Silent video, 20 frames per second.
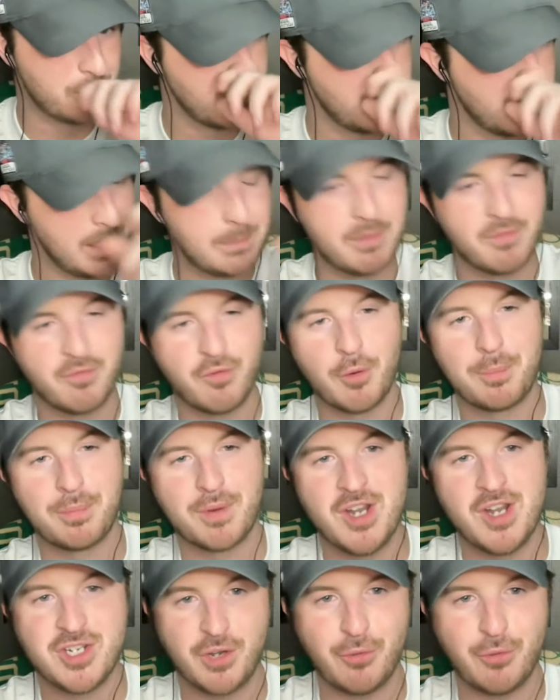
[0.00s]
League, before
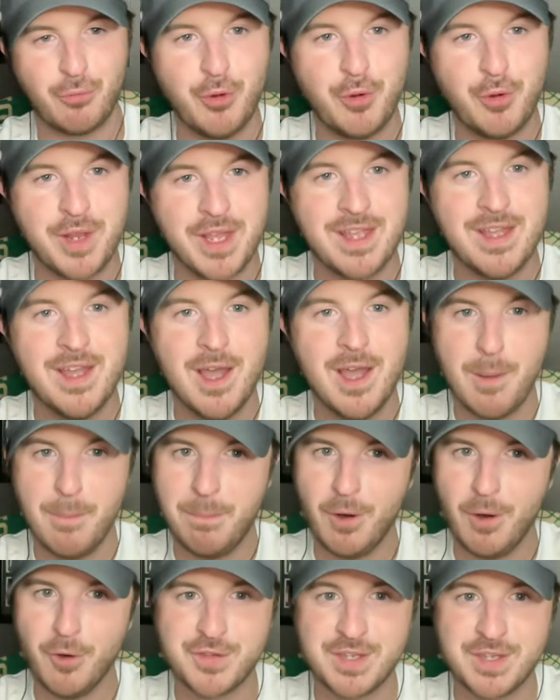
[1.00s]
Project Rudy,
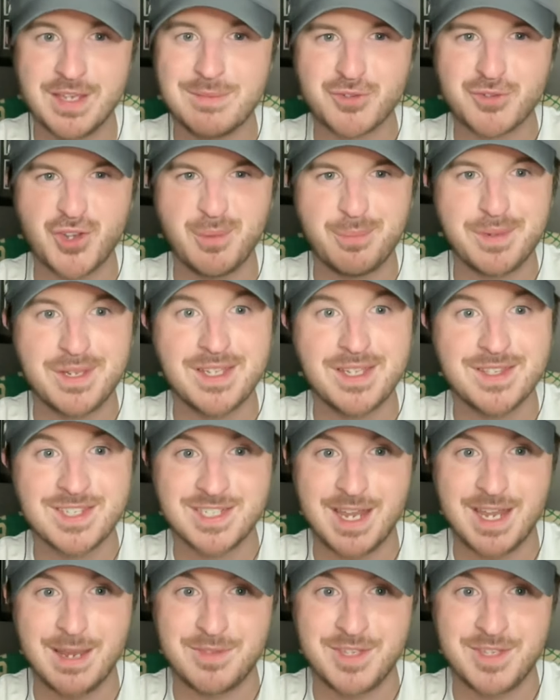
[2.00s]
both teams could be in the
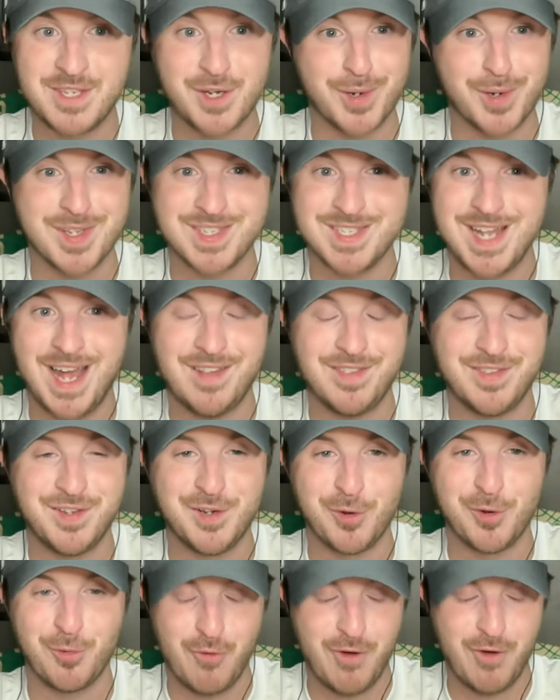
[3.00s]
same tier and it's not
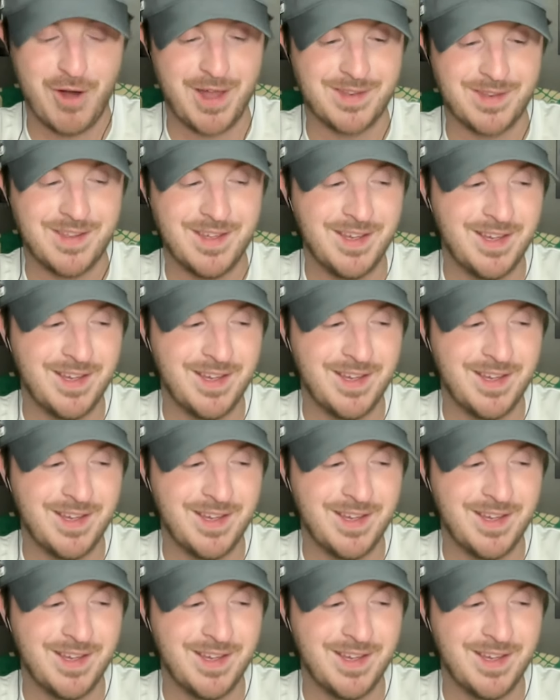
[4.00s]
tier one.